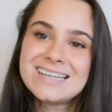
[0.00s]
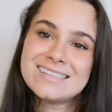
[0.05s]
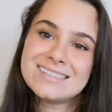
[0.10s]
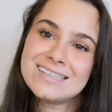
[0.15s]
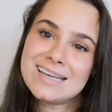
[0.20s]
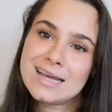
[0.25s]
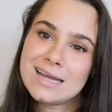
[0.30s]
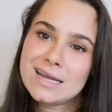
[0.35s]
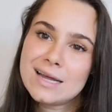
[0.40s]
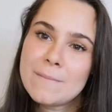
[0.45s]

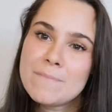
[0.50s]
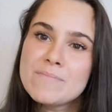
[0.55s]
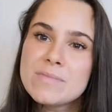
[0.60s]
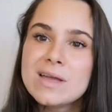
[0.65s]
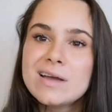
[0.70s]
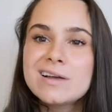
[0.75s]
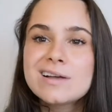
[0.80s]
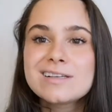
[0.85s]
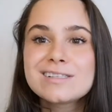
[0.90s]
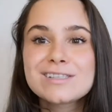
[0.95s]
intake.
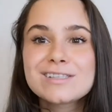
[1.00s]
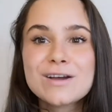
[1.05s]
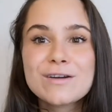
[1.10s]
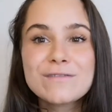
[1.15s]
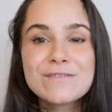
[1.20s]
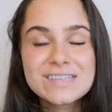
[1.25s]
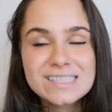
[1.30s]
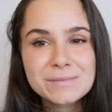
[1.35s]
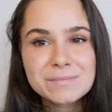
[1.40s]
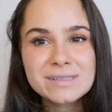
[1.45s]
So
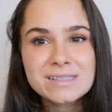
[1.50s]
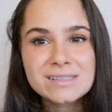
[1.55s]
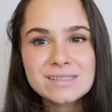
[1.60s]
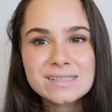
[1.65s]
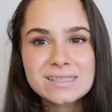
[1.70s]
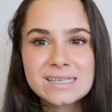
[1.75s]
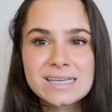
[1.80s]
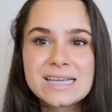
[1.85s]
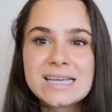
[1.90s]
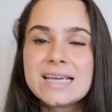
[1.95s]
vitamin
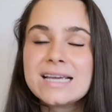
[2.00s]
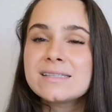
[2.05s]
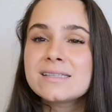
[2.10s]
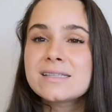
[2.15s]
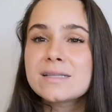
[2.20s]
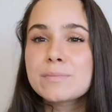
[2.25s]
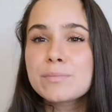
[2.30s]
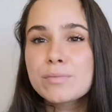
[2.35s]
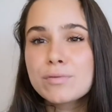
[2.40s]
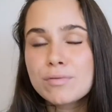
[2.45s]
C
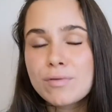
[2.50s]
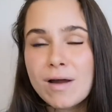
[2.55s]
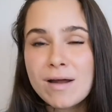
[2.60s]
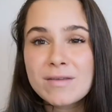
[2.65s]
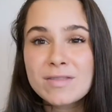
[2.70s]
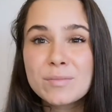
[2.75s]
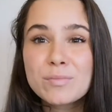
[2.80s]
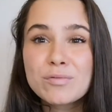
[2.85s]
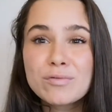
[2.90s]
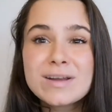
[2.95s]
is
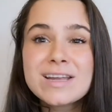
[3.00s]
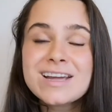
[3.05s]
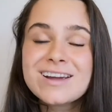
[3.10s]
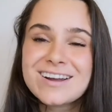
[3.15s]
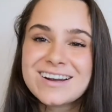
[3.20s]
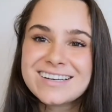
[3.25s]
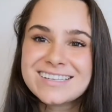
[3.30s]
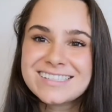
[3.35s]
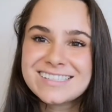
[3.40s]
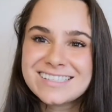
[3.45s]
the
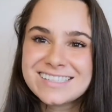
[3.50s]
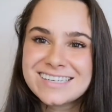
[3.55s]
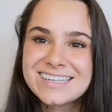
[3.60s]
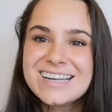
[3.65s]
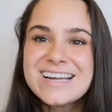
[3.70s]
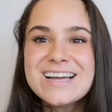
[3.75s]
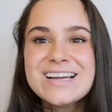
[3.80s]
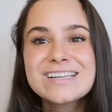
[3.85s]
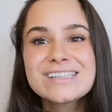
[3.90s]
precursor